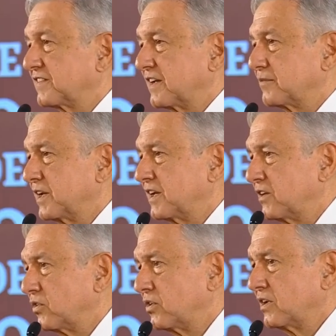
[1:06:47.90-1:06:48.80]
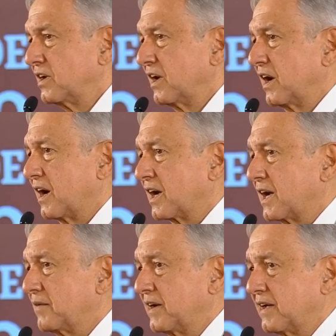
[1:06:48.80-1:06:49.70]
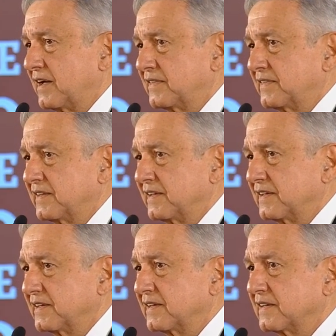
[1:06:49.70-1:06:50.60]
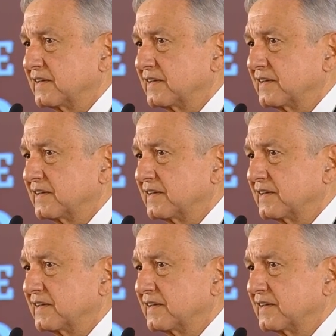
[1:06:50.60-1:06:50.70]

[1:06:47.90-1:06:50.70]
They had lots of confidence in Mexico,